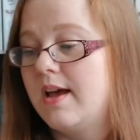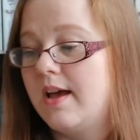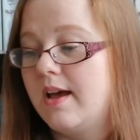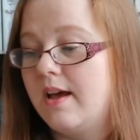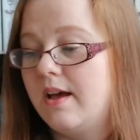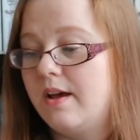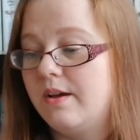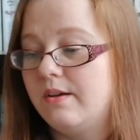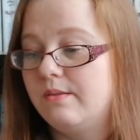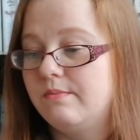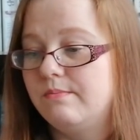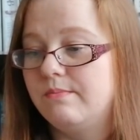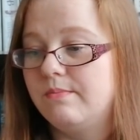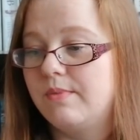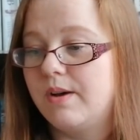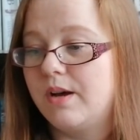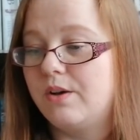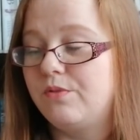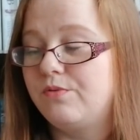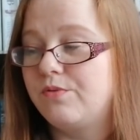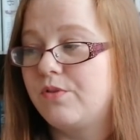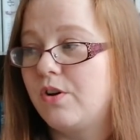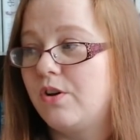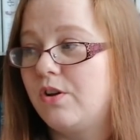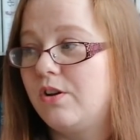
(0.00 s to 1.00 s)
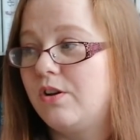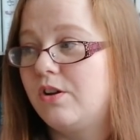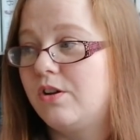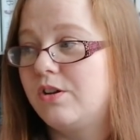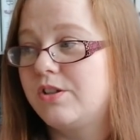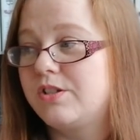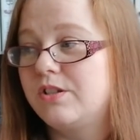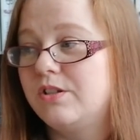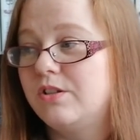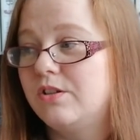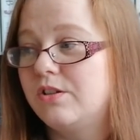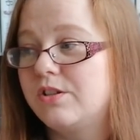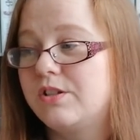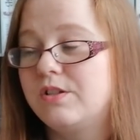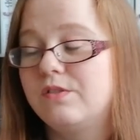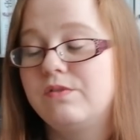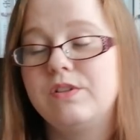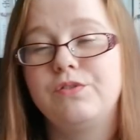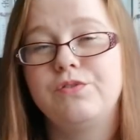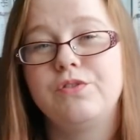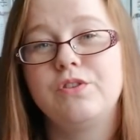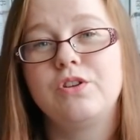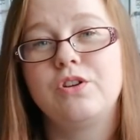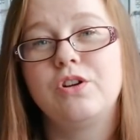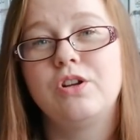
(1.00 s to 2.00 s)
I've got lots and lots of
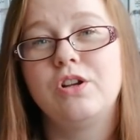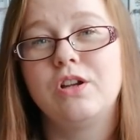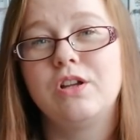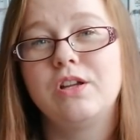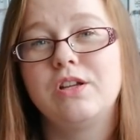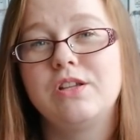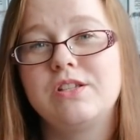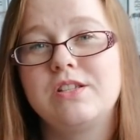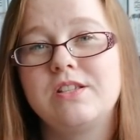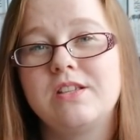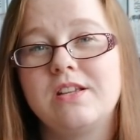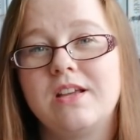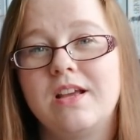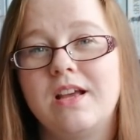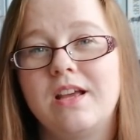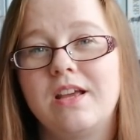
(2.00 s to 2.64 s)
different colours.